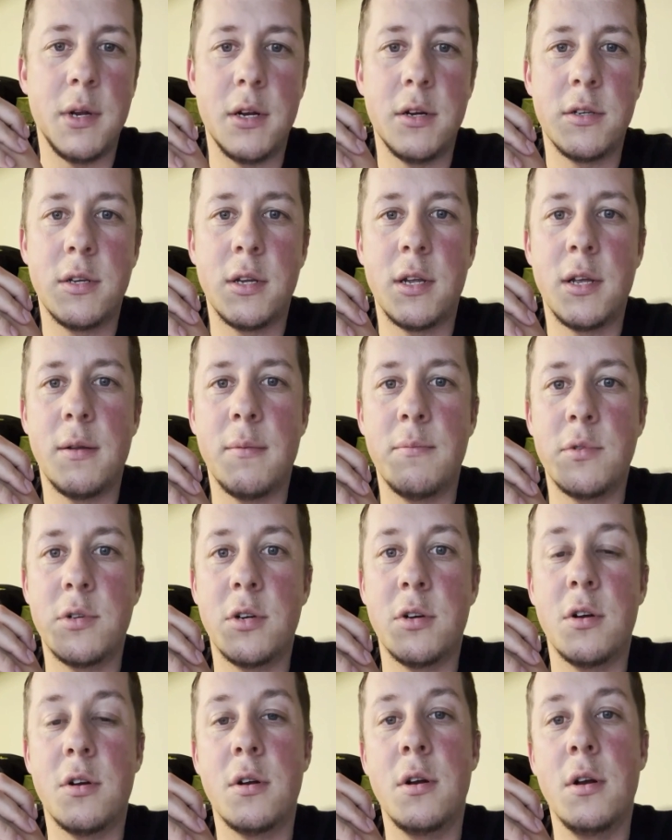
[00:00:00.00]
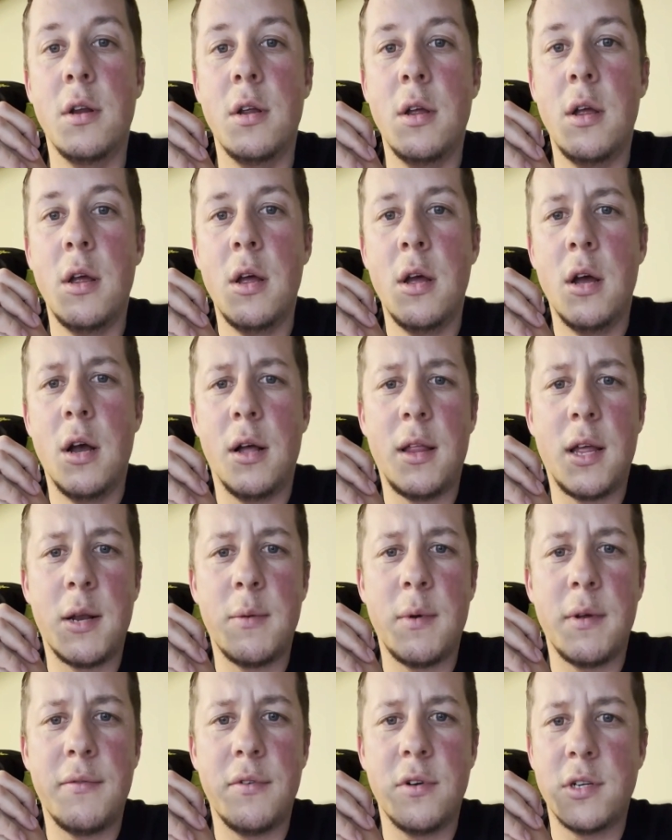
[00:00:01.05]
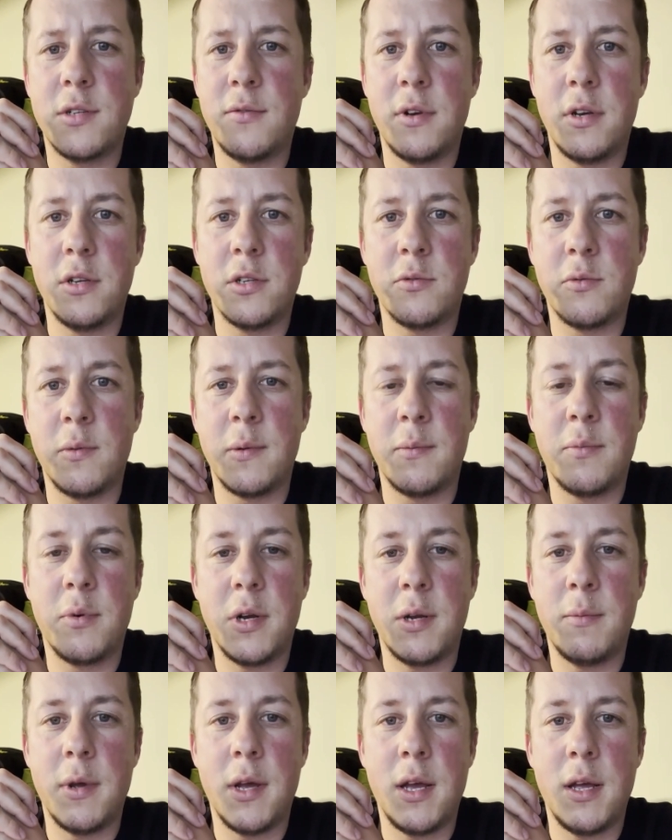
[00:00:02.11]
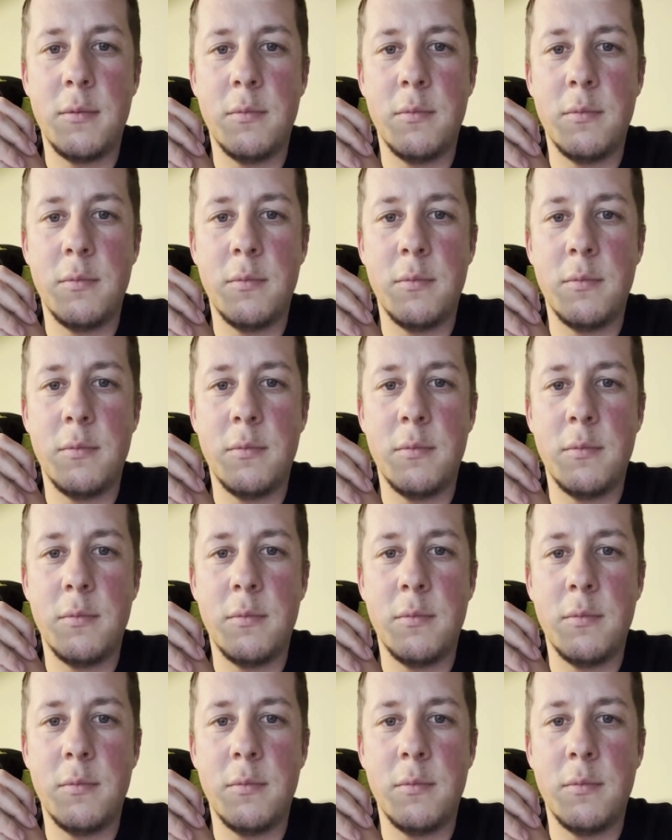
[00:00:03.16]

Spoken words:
I'm sure a lot of my first videos will be pretty bad, but